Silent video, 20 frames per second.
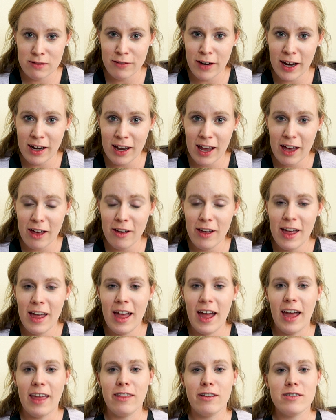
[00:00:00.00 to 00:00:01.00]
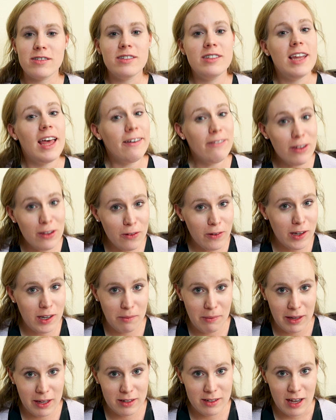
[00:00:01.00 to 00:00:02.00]
right now, and there's never going to
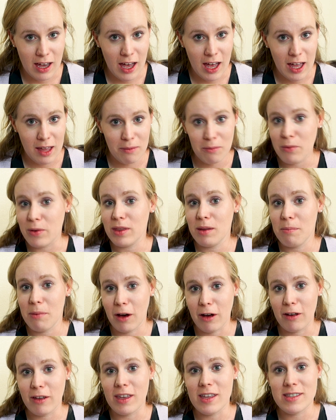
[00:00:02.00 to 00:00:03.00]
be a time when the park